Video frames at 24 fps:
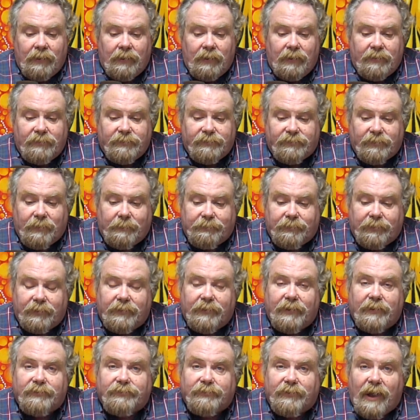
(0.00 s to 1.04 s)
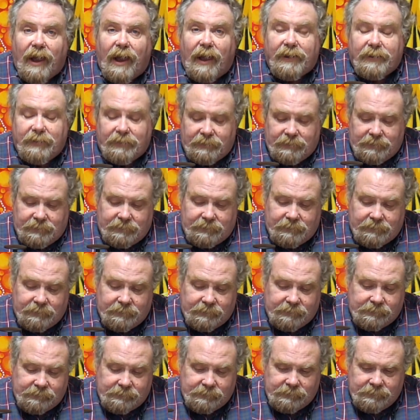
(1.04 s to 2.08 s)
something that's got
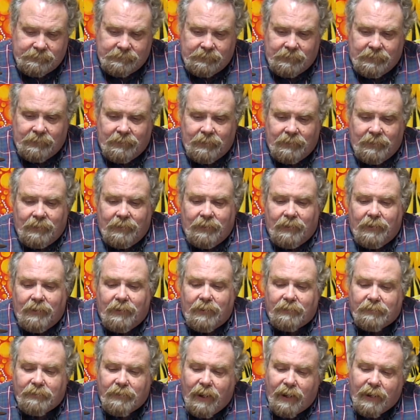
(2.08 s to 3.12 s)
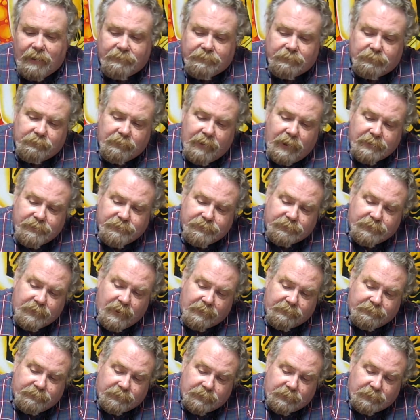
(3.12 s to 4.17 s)
a lot of great
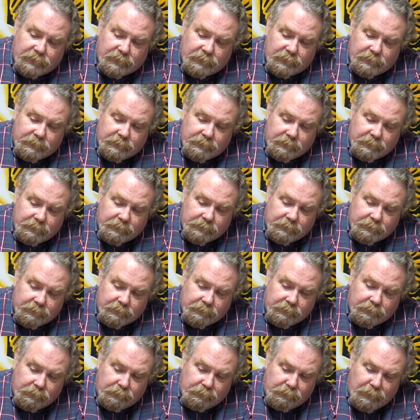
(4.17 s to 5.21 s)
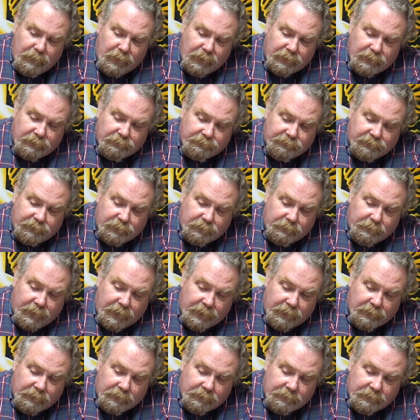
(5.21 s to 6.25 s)
stuff to make you feel
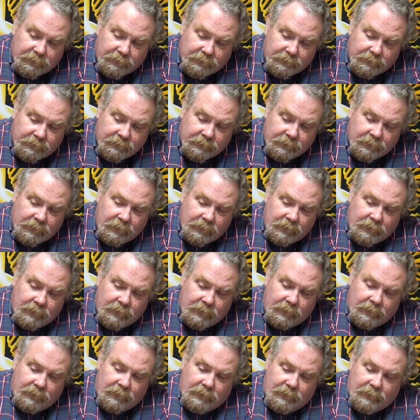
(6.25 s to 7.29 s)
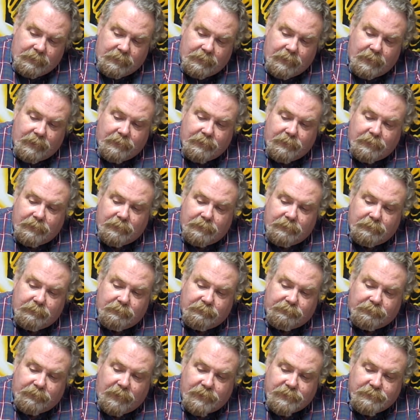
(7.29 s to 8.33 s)
better. Now the
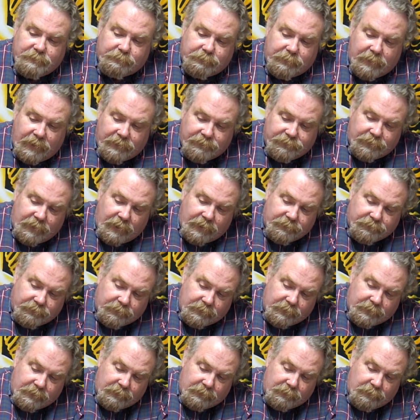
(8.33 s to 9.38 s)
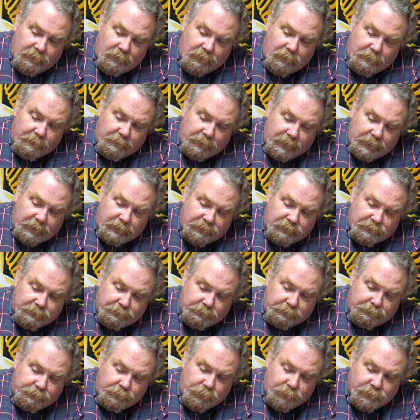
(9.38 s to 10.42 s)
French press has a little openings
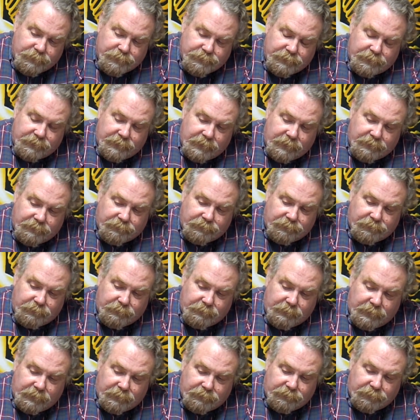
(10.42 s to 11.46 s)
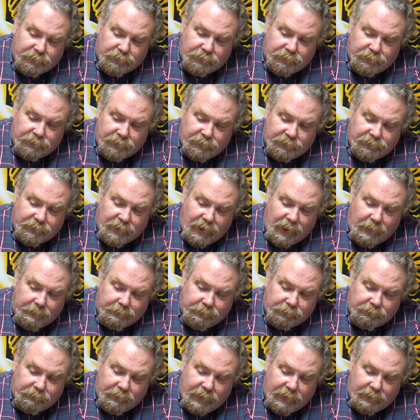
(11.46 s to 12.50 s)
portion there, so you want to turn the top
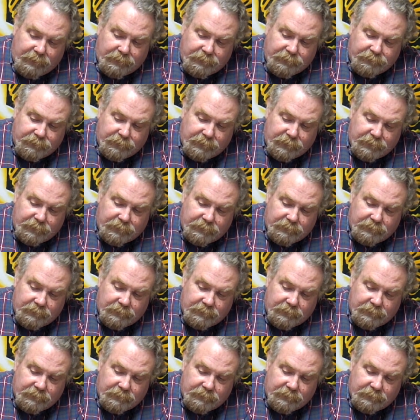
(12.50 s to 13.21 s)
around until it